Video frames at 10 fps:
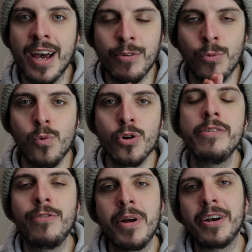Have a
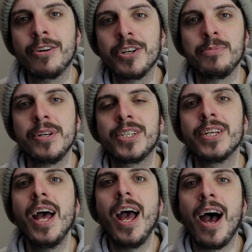wonderful Merry
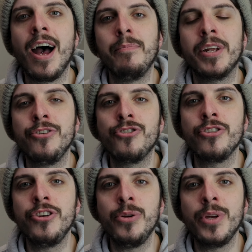Christmas, um, and
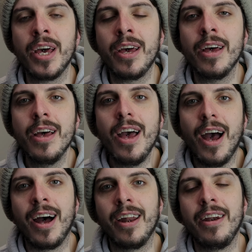enjoy the new year.
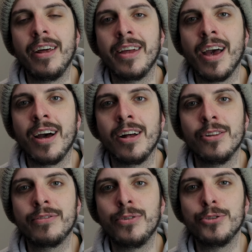And uh, yeah, I'll
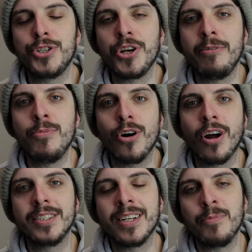look forward to sharing more
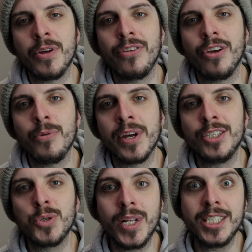content with you
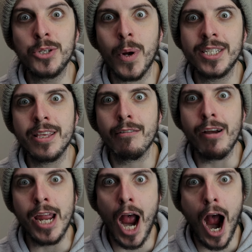in twenty
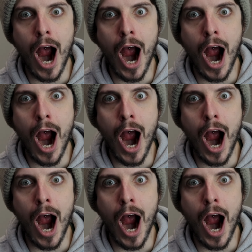twenty-three.